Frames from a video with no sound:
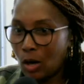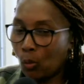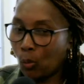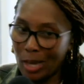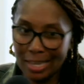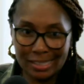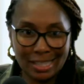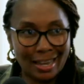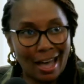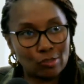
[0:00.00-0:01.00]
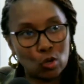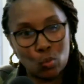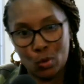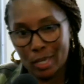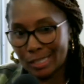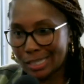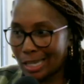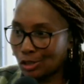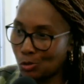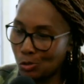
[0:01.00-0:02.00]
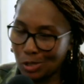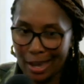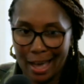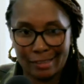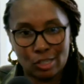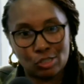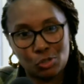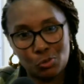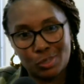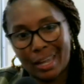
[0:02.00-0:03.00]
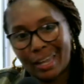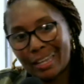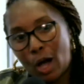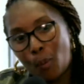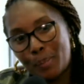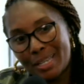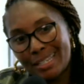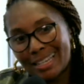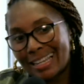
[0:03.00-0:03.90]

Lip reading: Wednesday after Wednesday, Tuesday after Tuesday, and y'all bleeding.